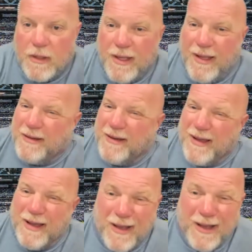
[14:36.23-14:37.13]
And
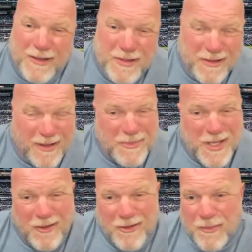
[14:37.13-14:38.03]
I, am
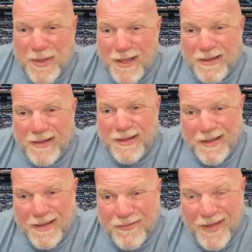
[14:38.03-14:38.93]
telling you, man,
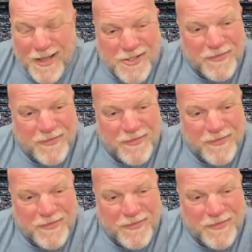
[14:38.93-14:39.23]
Vegas.